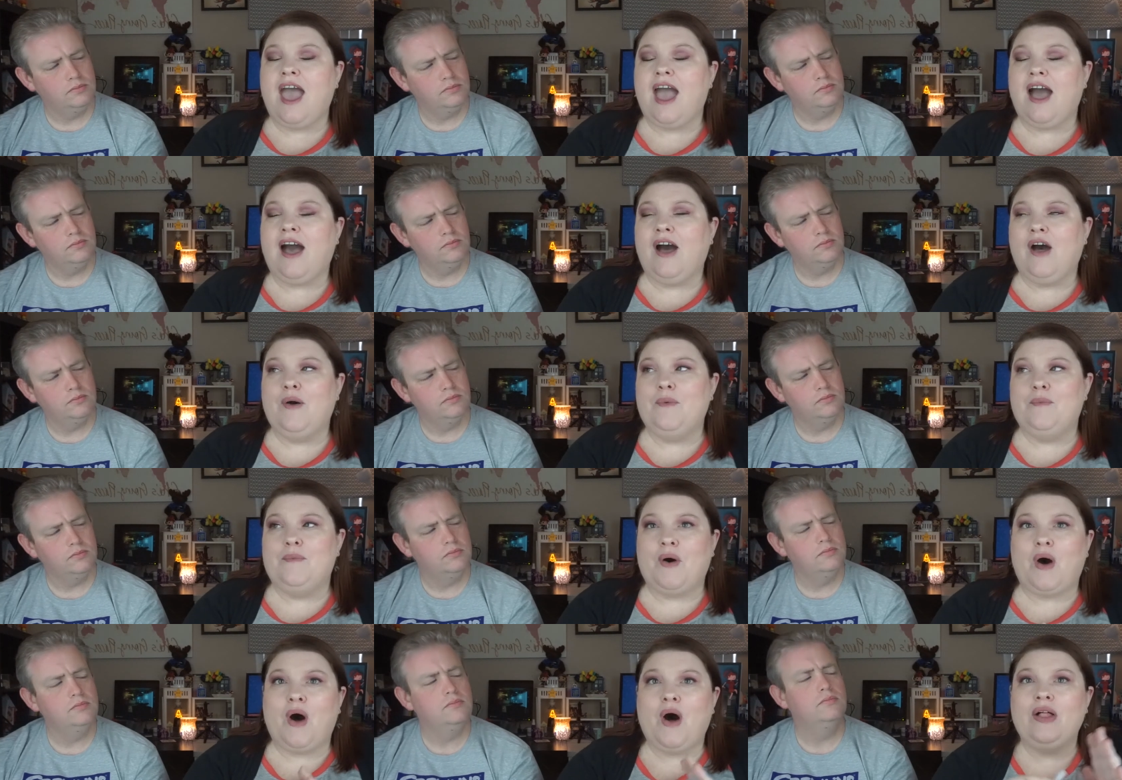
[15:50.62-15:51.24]

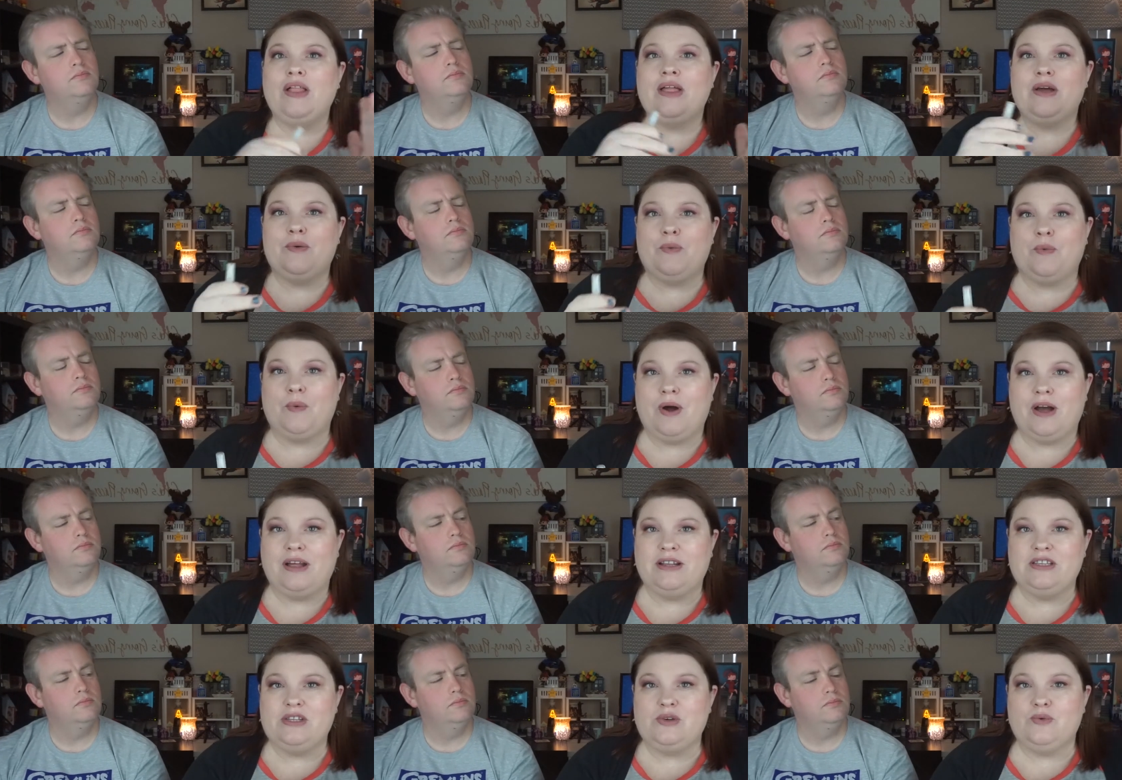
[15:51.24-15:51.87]
Speaker 1: um, all at
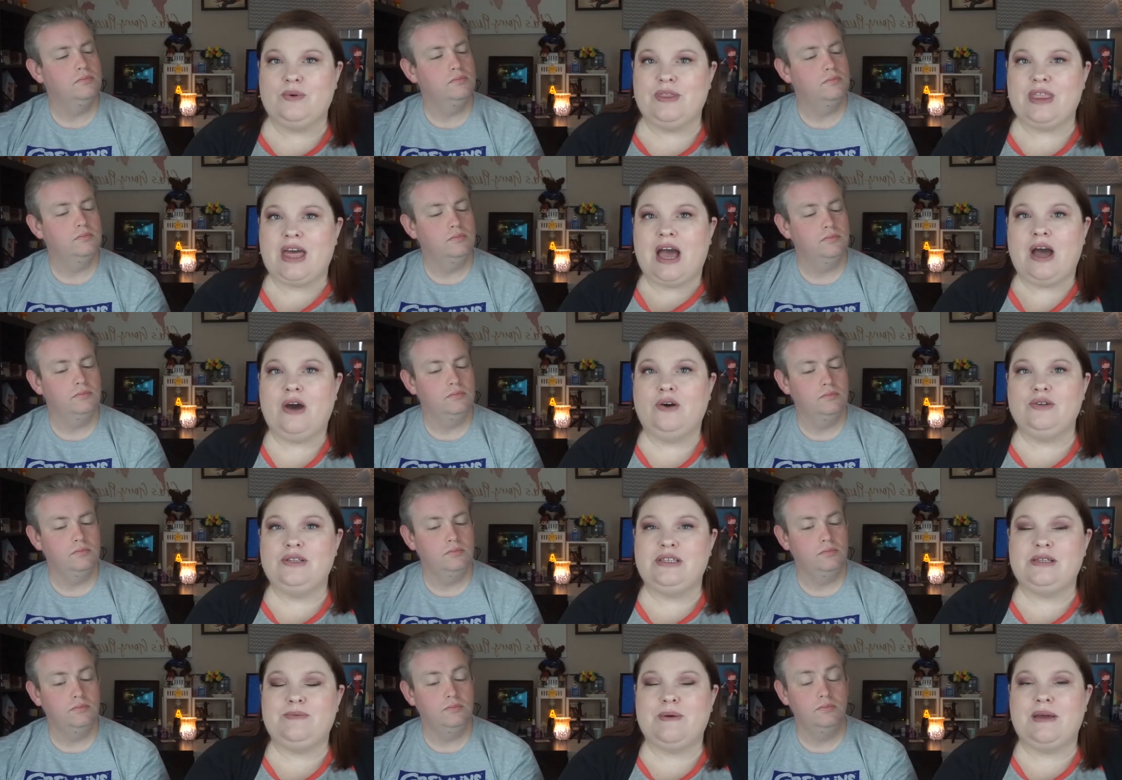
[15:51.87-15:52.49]
once
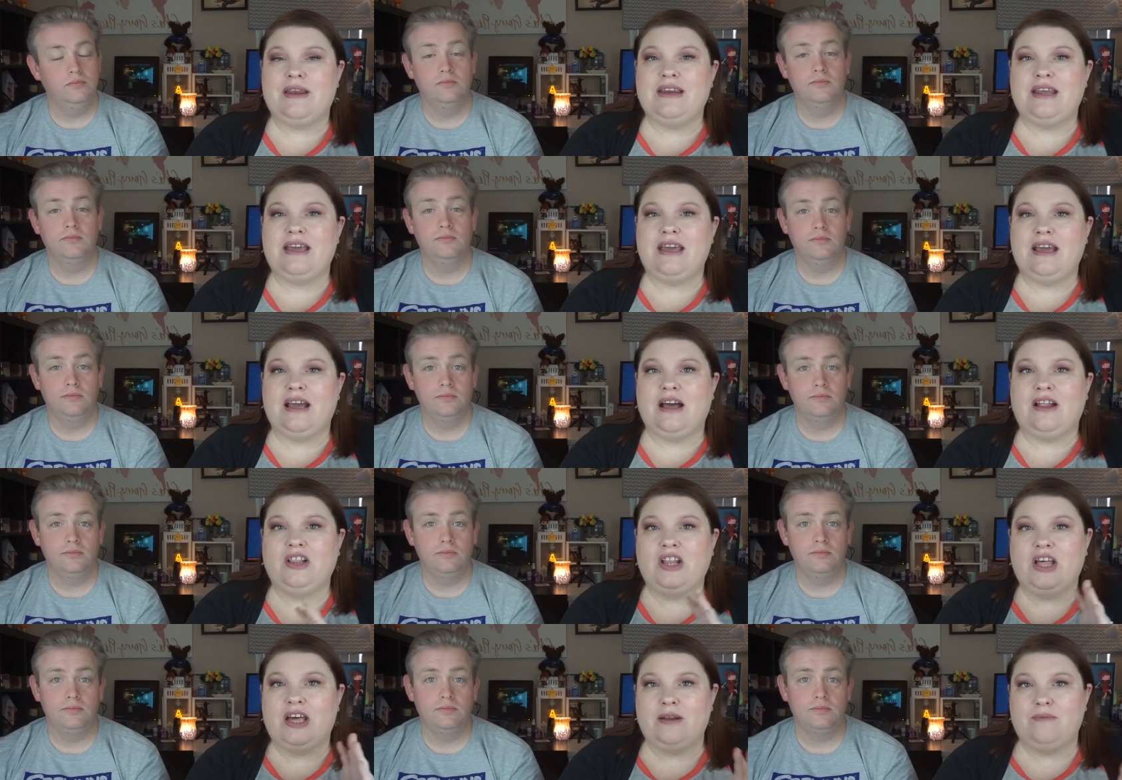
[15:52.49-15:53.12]
without spending
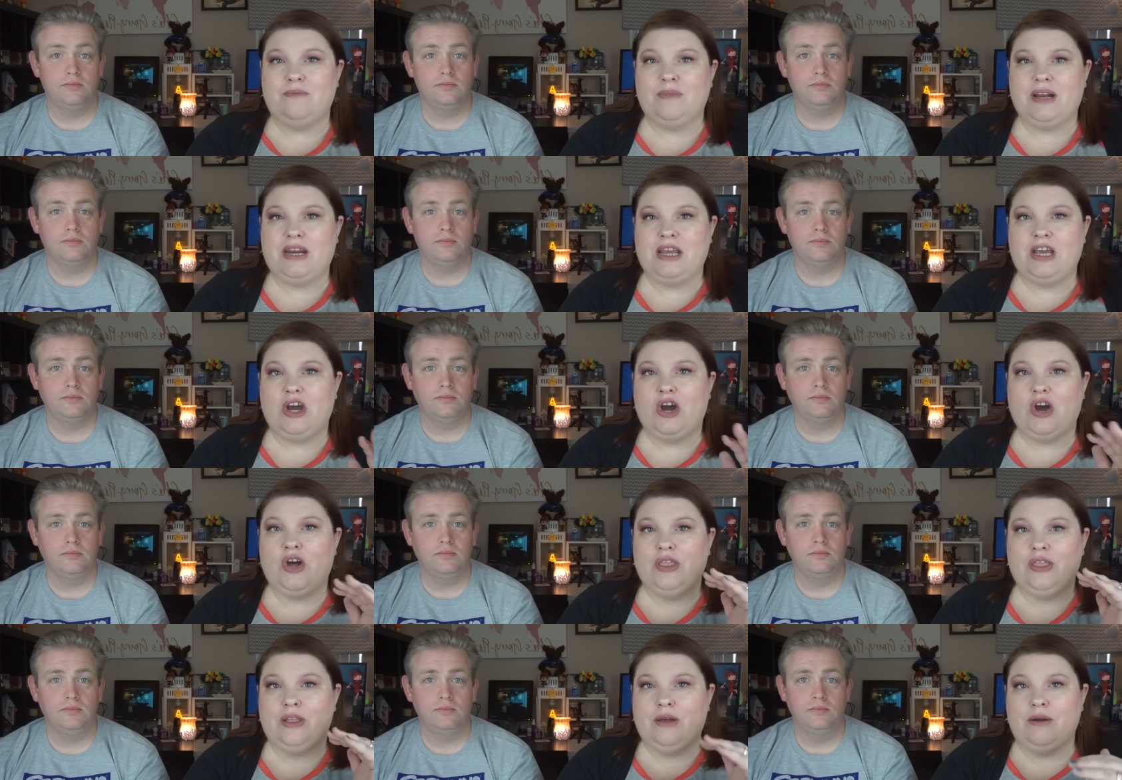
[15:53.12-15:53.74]
a lot of money
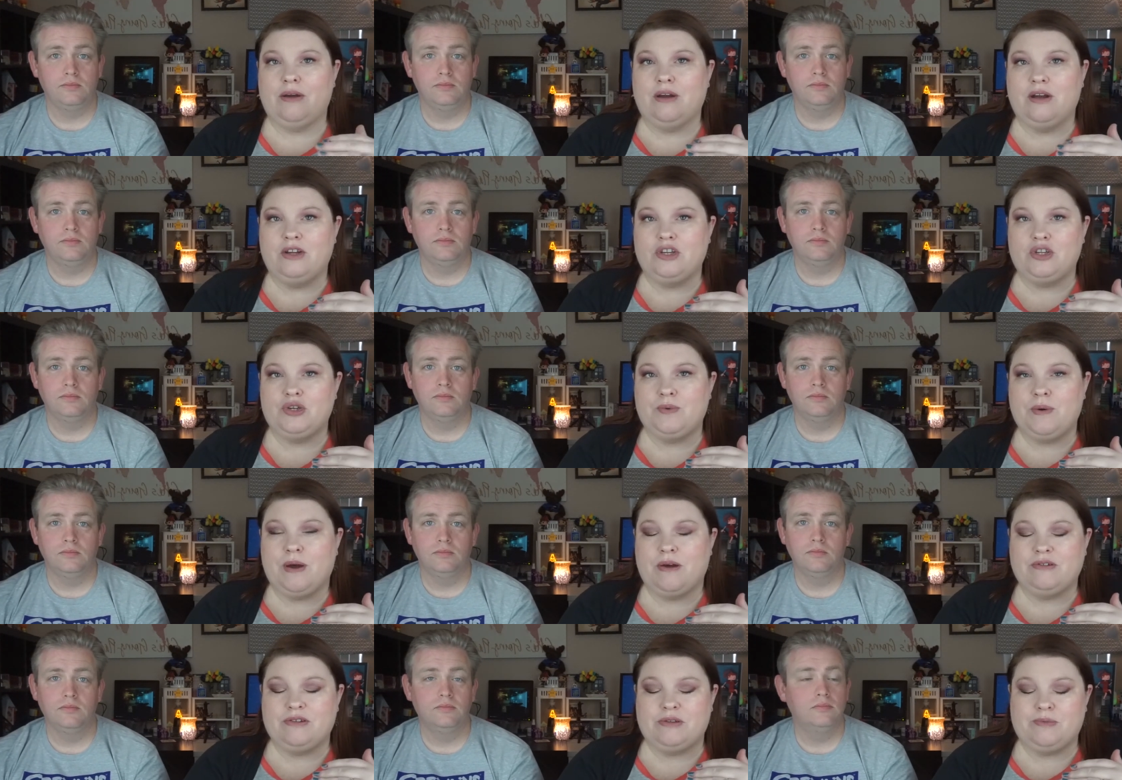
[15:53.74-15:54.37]
on the
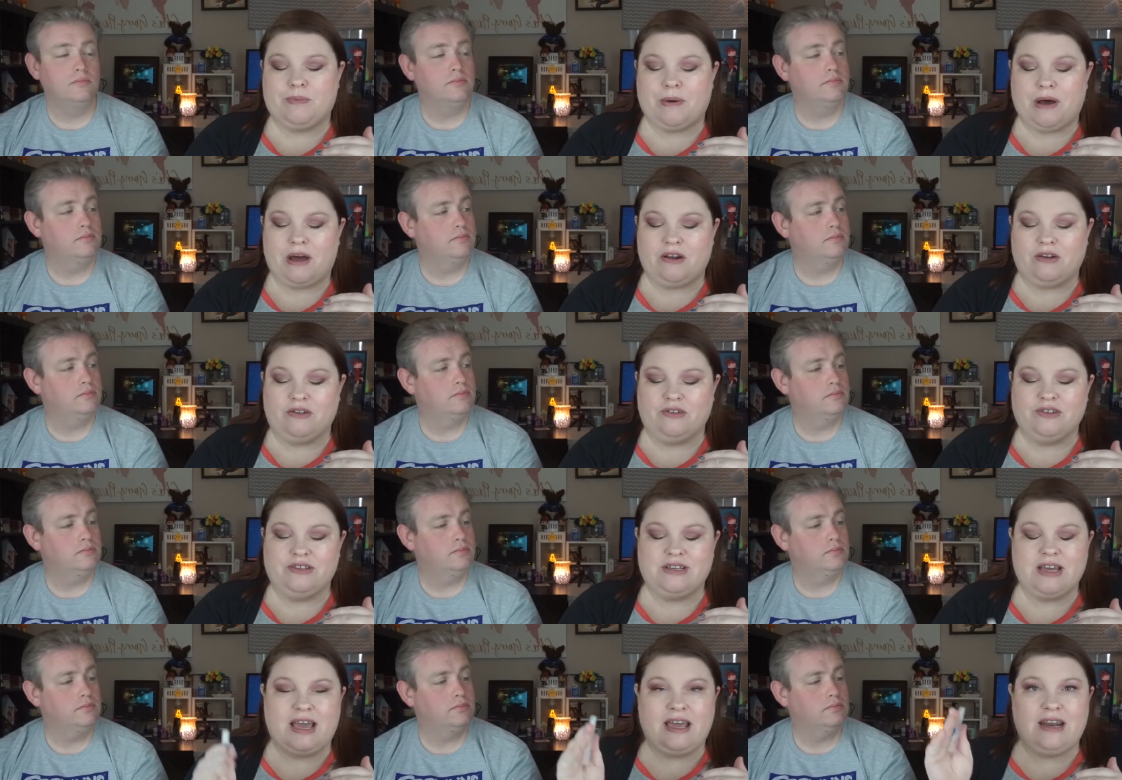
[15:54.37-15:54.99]
two ounce bottles.